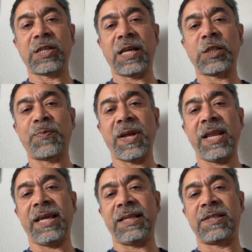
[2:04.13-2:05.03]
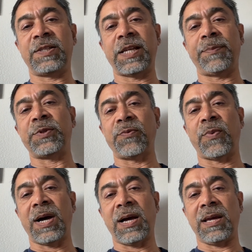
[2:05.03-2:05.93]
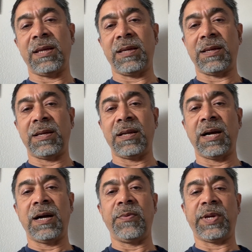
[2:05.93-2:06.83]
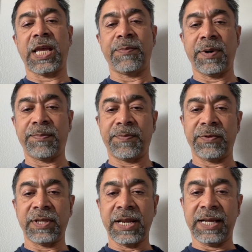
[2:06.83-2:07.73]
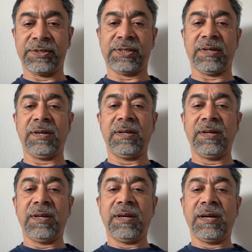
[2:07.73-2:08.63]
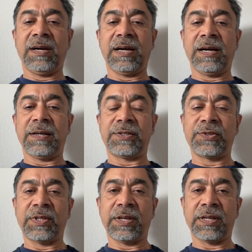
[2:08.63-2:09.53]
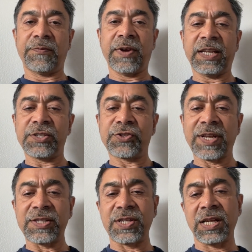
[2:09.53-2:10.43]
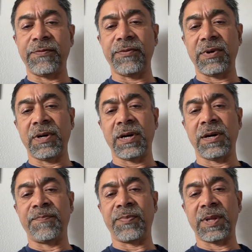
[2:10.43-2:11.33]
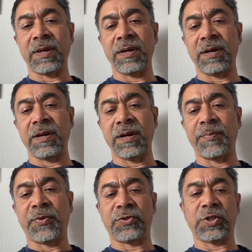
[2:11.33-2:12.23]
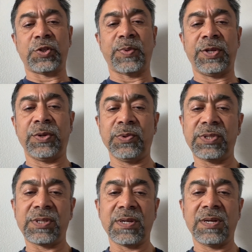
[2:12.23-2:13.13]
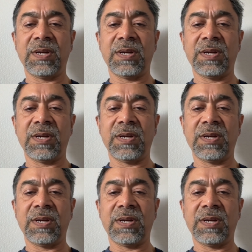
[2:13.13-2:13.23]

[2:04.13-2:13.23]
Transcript: explaining in steps why and how it came up with an answer. So various testing approaches were used